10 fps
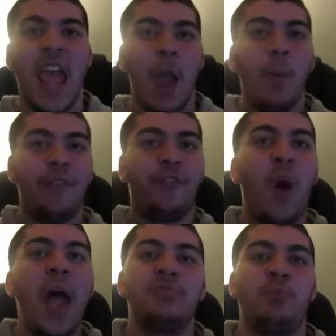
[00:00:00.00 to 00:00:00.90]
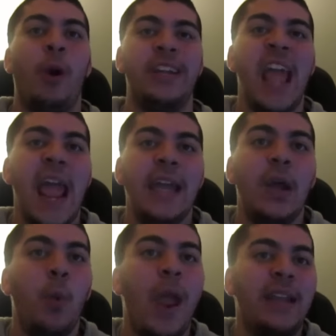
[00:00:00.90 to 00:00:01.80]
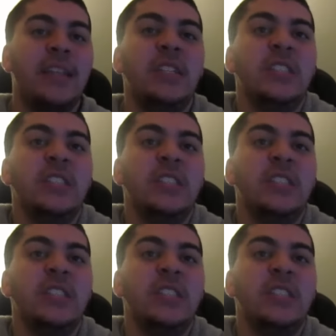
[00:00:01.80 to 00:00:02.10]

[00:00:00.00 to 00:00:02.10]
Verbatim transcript: it went flashpoint, and it went...